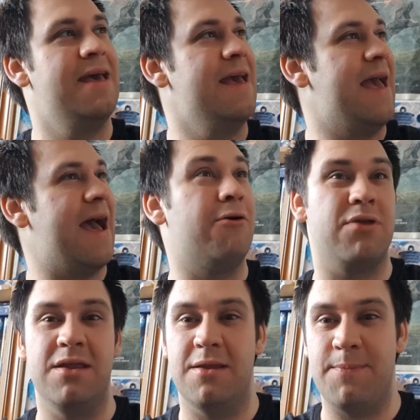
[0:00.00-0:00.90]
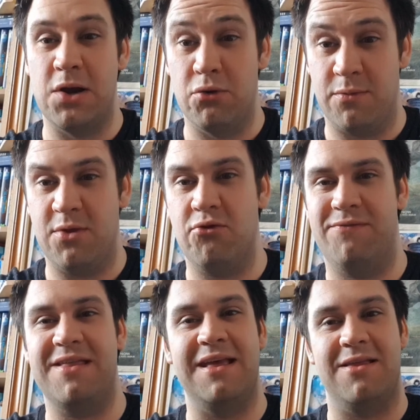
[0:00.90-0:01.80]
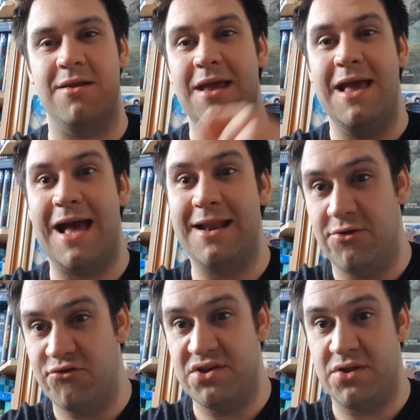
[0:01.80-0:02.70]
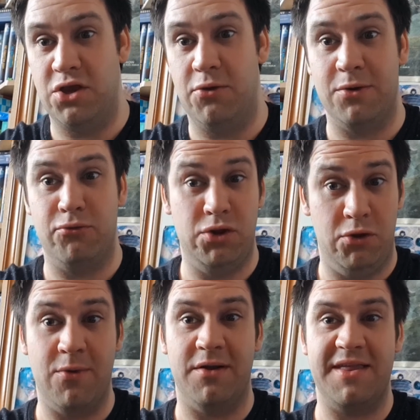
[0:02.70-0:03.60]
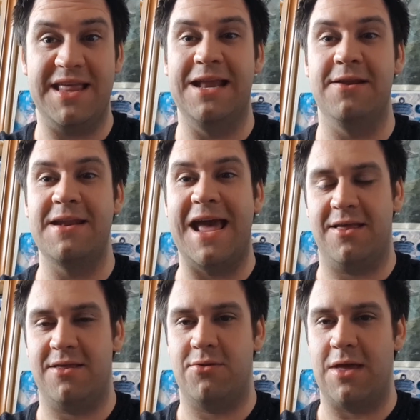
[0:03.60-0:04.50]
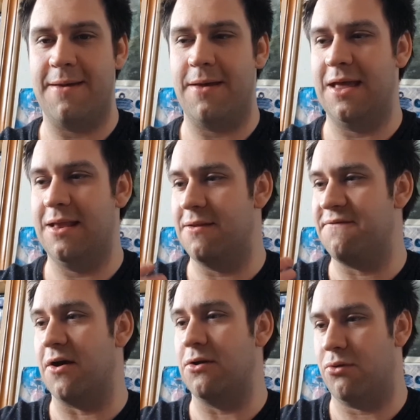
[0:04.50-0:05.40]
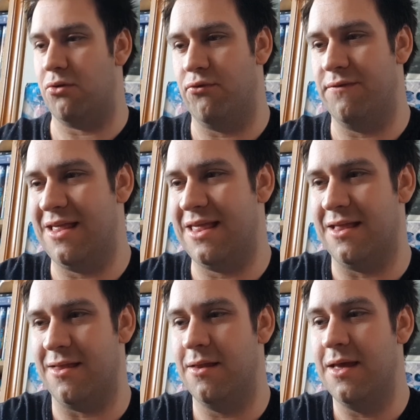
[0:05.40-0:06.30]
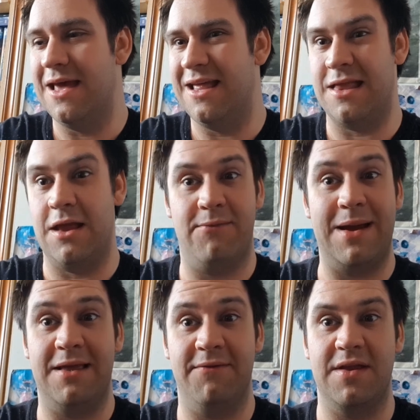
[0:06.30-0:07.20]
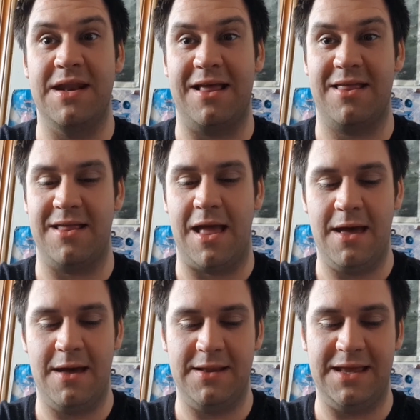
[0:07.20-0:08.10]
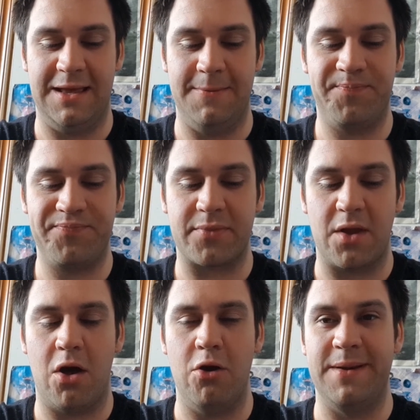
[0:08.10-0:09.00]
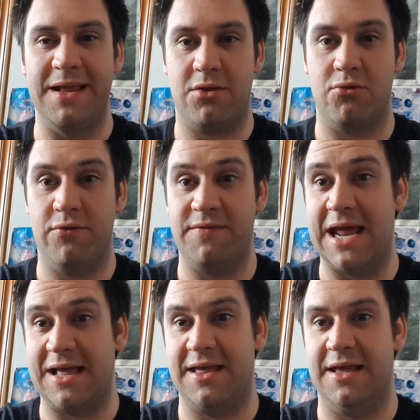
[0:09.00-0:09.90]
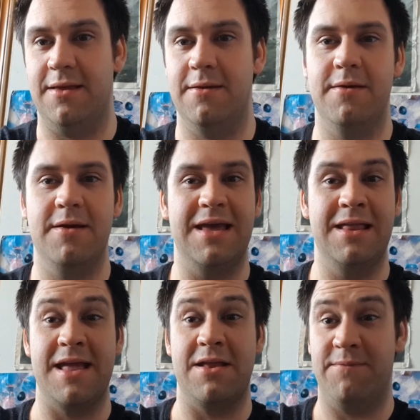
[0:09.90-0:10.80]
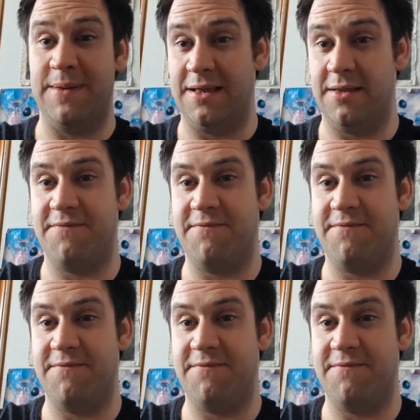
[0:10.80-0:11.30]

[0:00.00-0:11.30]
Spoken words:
out in the penultimate story of the season, and introduce the new one or new ones in the final story of the season, instead of waiting for the opening story of the next season, instead of being a